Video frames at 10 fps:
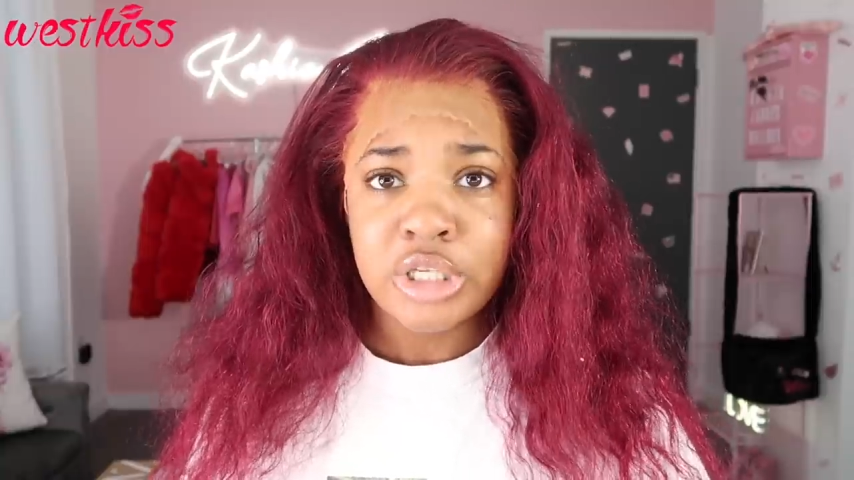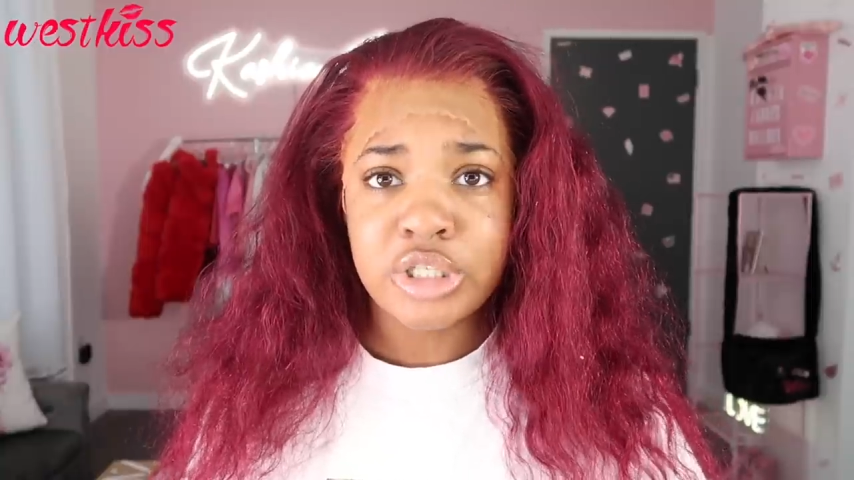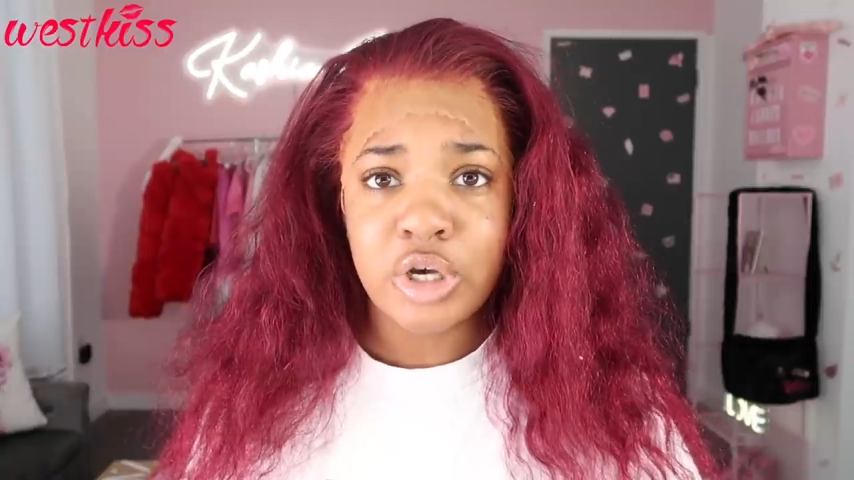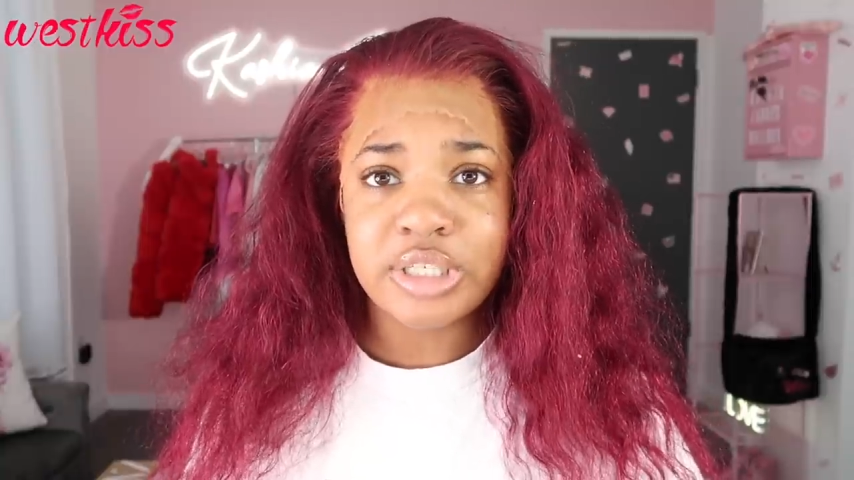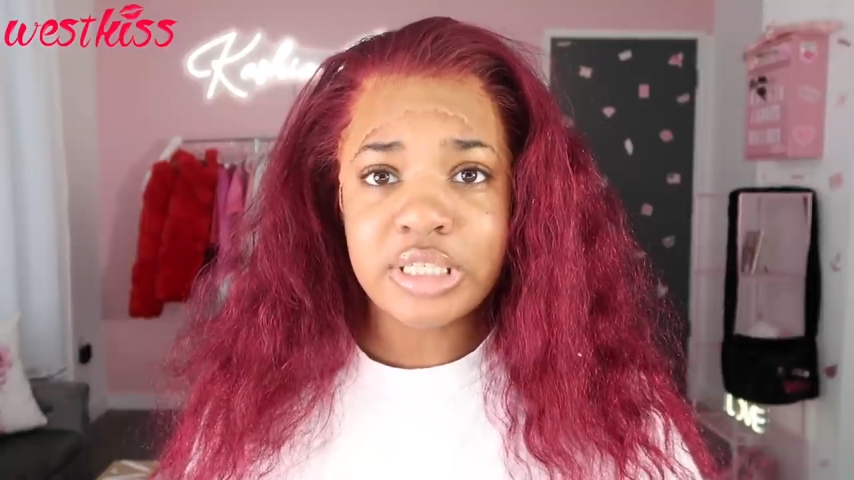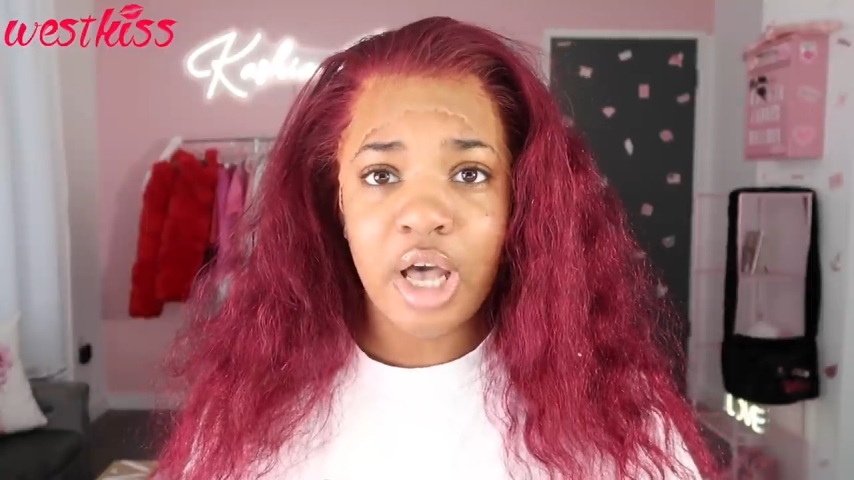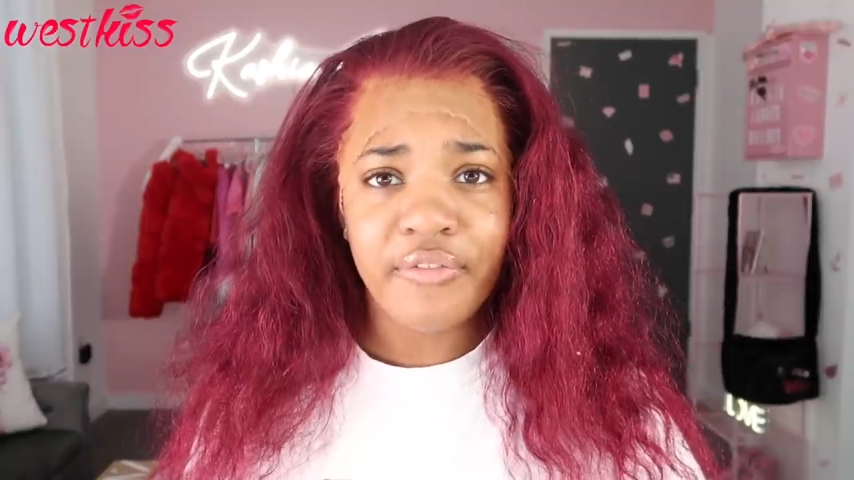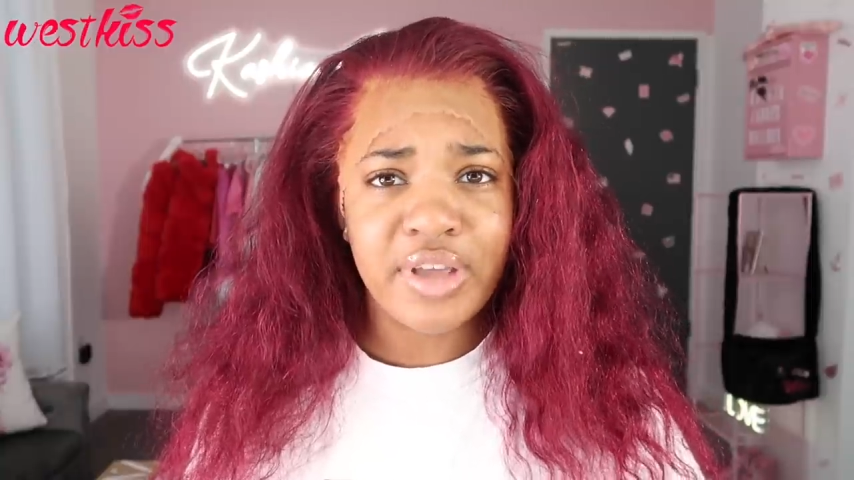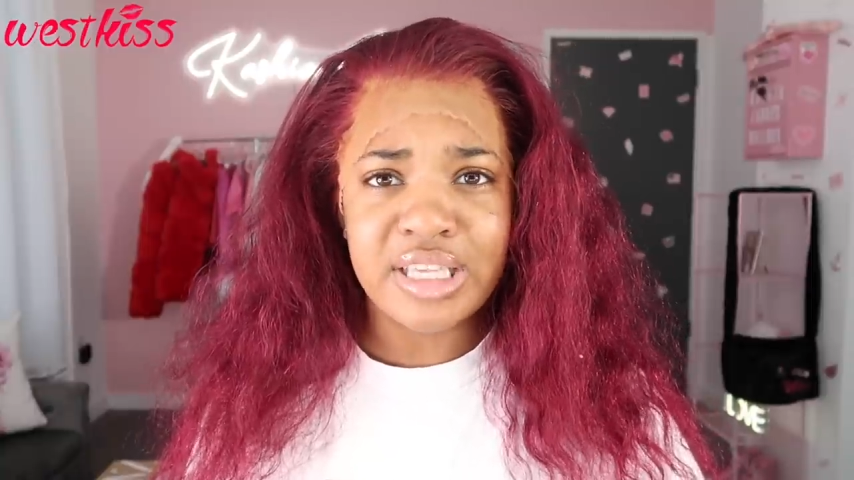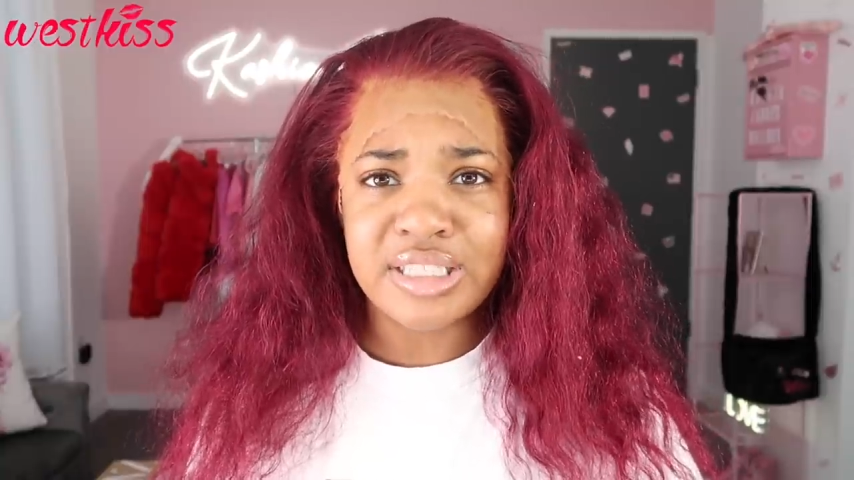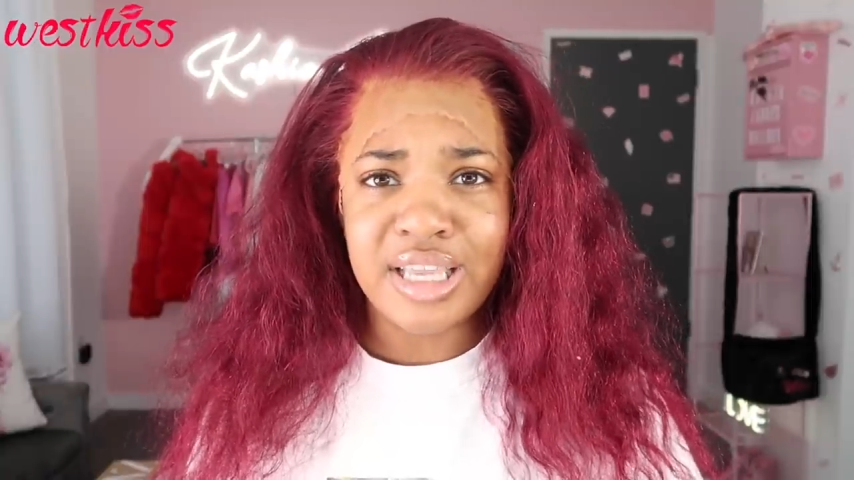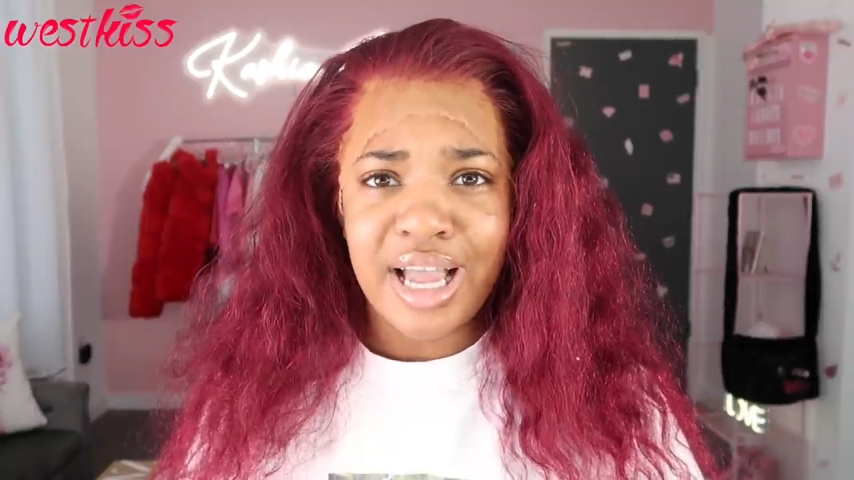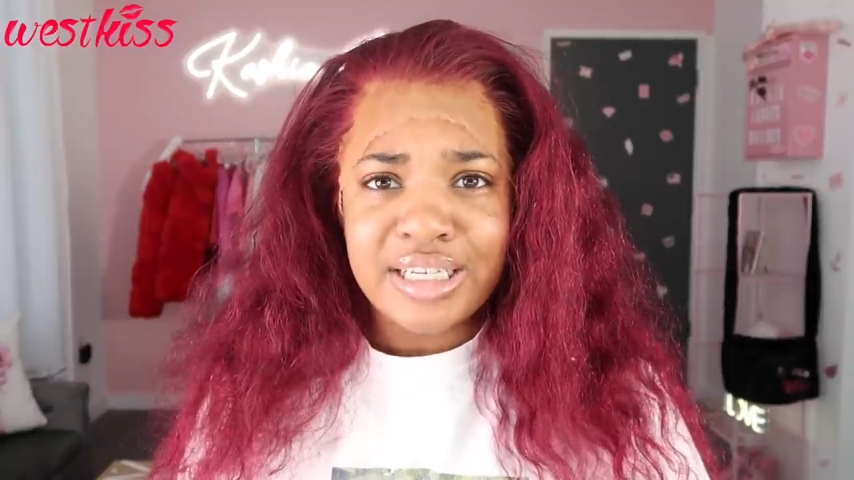So just off of instinct,